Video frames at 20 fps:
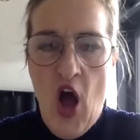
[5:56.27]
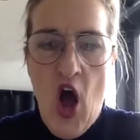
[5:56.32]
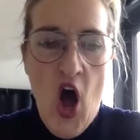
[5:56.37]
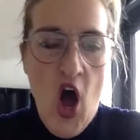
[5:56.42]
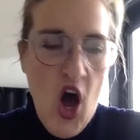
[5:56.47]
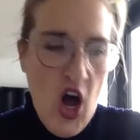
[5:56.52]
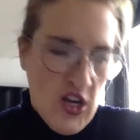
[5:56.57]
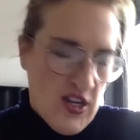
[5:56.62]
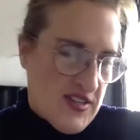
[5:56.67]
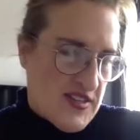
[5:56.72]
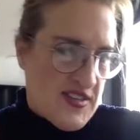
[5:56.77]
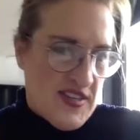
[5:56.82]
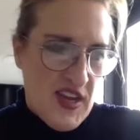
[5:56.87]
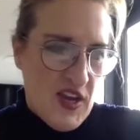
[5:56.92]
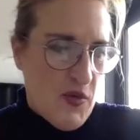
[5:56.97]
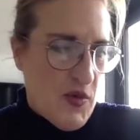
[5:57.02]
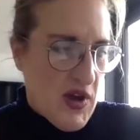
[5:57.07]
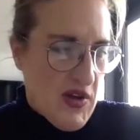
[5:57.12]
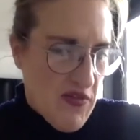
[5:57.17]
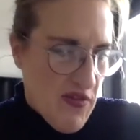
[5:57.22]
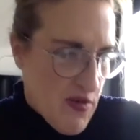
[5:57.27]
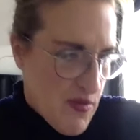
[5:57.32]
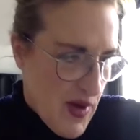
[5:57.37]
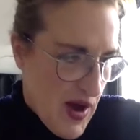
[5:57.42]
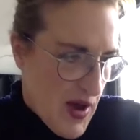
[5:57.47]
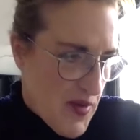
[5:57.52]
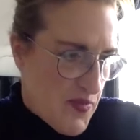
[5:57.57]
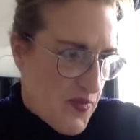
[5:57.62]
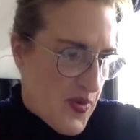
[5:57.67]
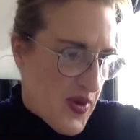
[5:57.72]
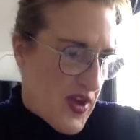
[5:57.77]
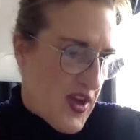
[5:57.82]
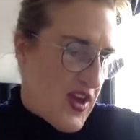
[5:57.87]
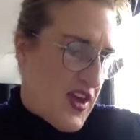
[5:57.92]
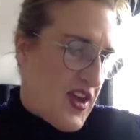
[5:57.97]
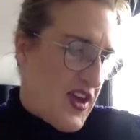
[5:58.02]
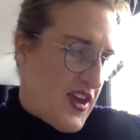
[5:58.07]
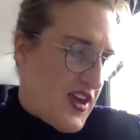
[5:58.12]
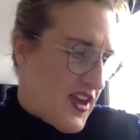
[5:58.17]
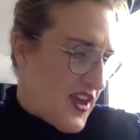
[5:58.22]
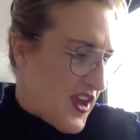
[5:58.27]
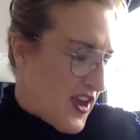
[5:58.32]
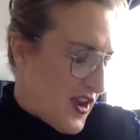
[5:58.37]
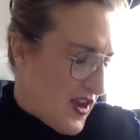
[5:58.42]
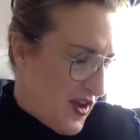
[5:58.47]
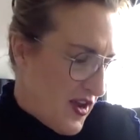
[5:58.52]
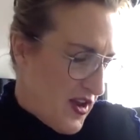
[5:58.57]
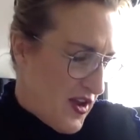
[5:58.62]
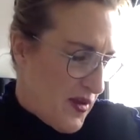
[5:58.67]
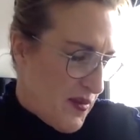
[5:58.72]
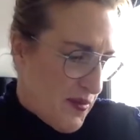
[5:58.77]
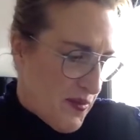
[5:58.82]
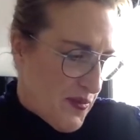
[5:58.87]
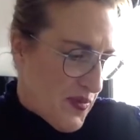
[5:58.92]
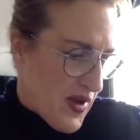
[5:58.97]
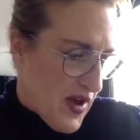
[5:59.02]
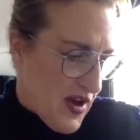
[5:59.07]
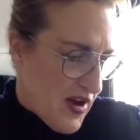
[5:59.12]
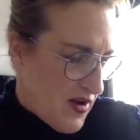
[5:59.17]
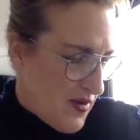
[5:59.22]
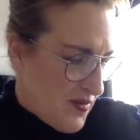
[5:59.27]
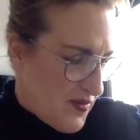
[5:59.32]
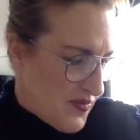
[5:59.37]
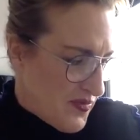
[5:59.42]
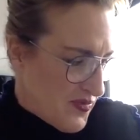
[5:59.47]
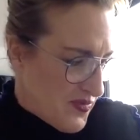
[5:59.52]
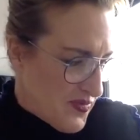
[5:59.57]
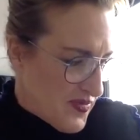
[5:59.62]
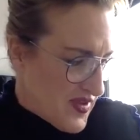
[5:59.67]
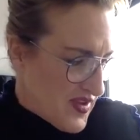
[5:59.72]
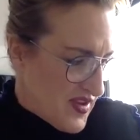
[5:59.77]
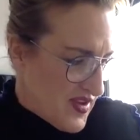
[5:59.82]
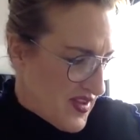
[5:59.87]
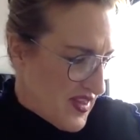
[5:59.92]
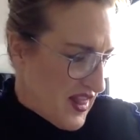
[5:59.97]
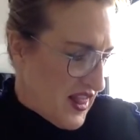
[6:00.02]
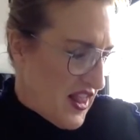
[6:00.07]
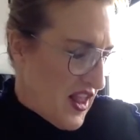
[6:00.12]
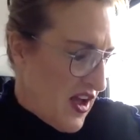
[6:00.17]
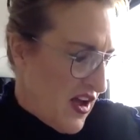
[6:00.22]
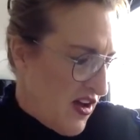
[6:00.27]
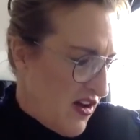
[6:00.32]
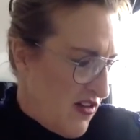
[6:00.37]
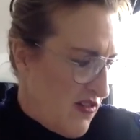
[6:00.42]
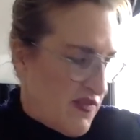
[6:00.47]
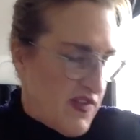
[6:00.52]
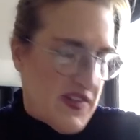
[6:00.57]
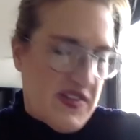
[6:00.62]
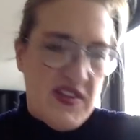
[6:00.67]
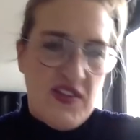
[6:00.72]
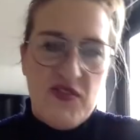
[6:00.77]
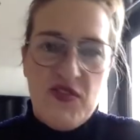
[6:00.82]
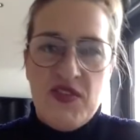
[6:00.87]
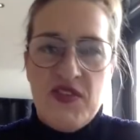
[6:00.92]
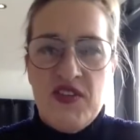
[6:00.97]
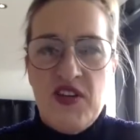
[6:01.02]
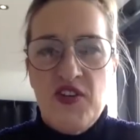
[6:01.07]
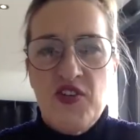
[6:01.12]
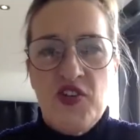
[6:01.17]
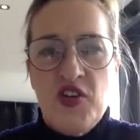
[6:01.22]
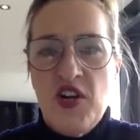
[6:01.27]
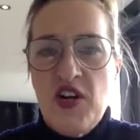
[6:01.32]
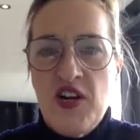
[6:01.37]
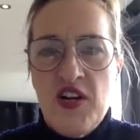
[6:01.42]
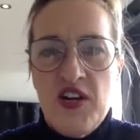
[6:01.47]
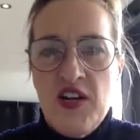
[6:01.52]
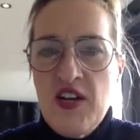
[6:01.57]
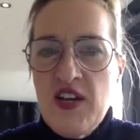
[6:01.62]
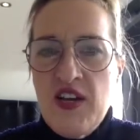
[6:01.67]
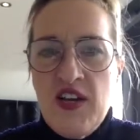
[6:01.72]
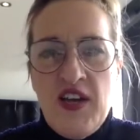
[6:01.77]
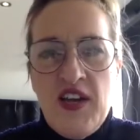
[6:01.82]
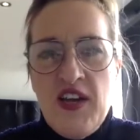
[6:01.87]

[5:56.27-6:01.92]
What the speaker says: honesty, whatever it might be, love, etc., etc.,